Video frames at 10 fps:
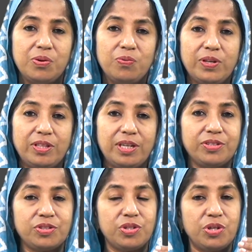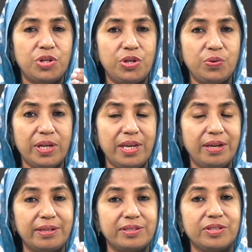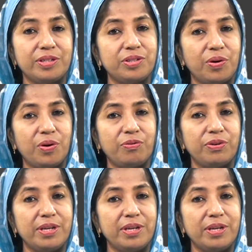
with his unique set of